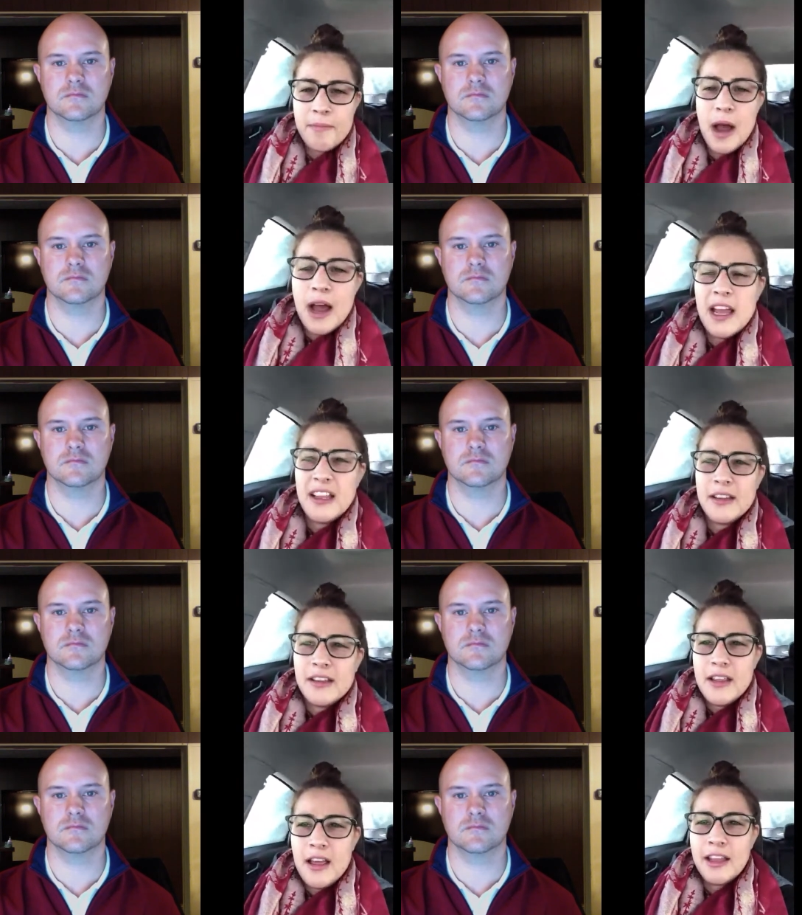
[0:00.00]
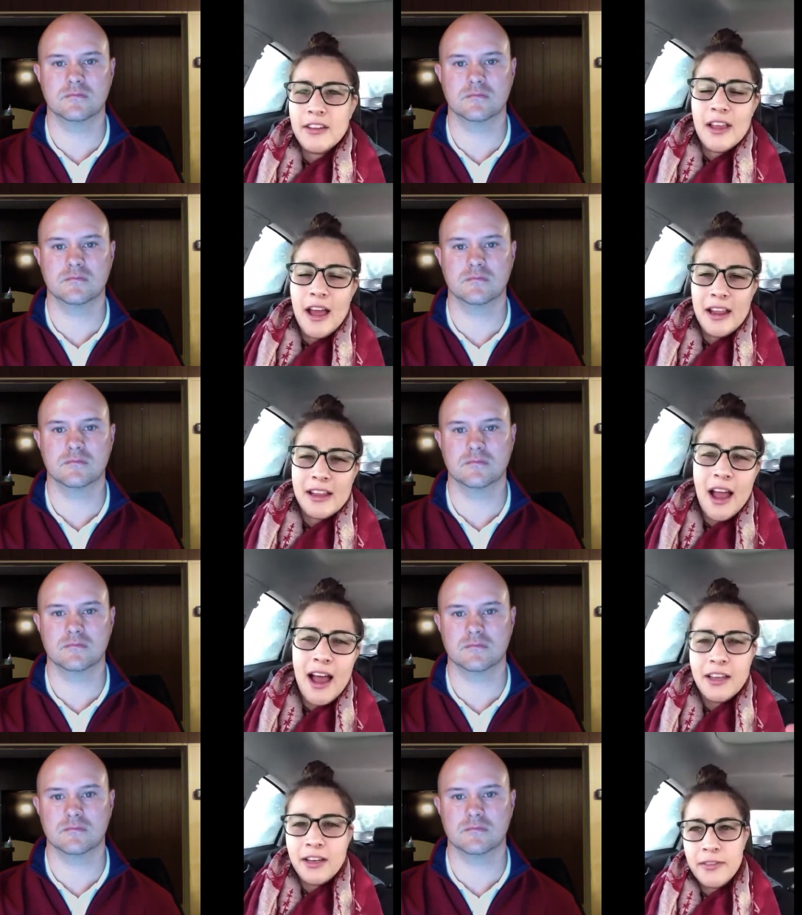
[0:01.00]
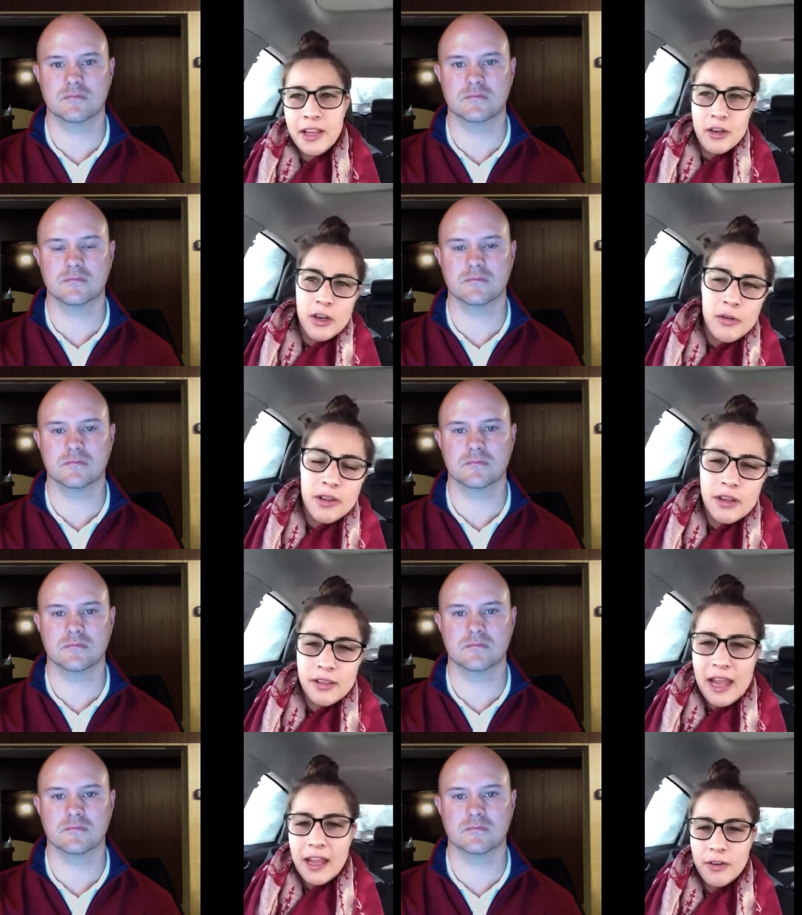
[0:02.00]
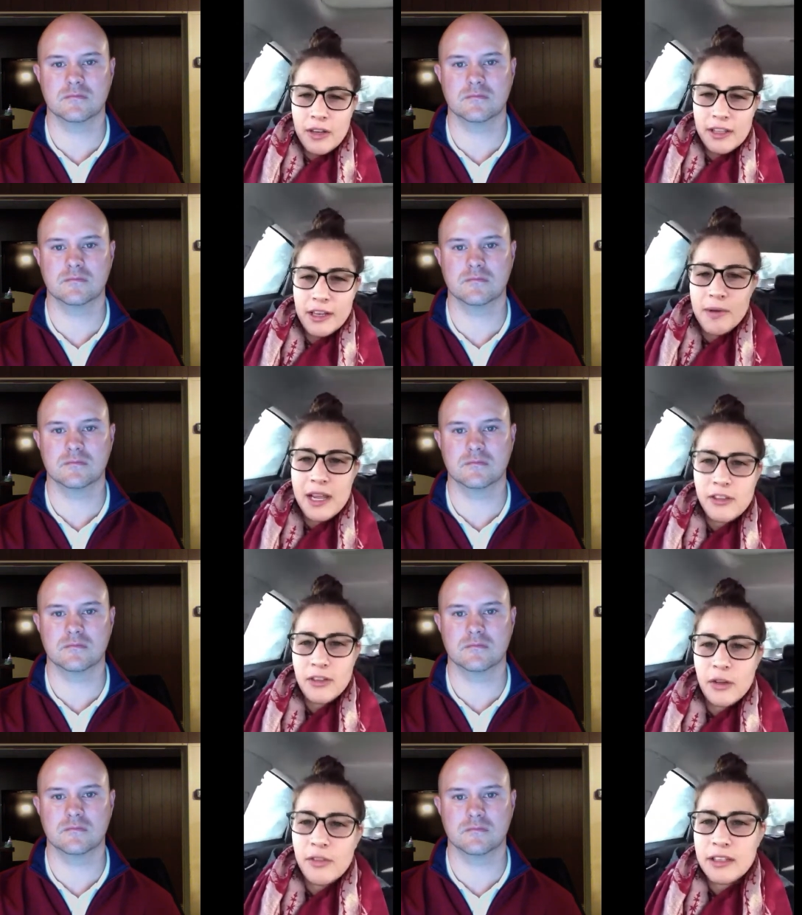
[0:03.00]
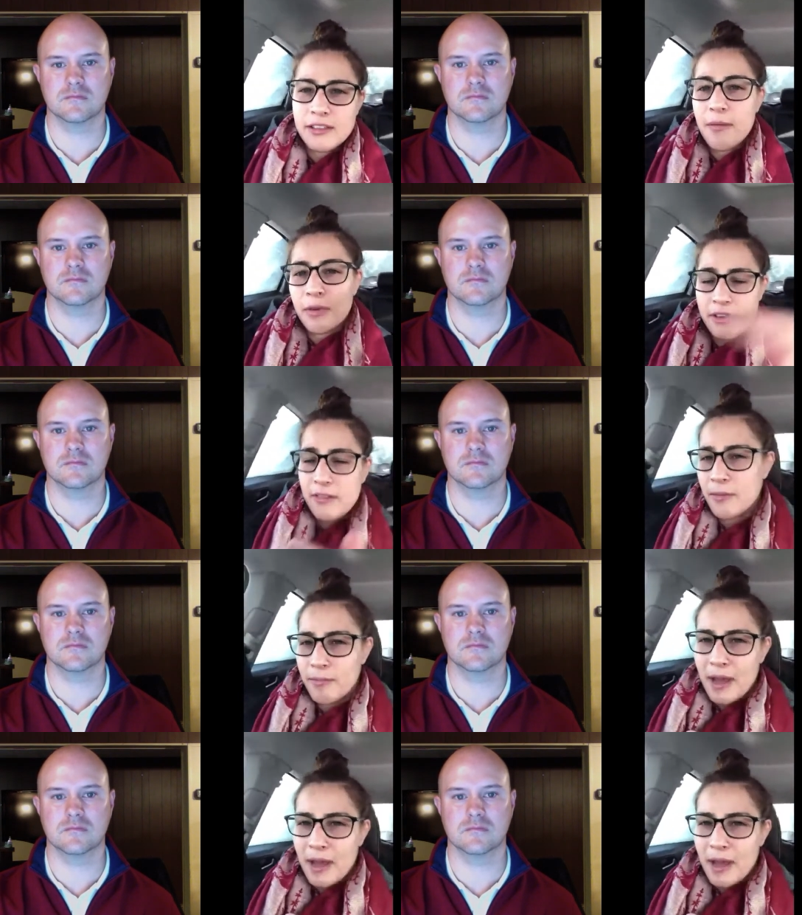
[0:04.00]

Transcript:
Speaker 1: but I, I kind of like knew the layout a little bit. So this time was even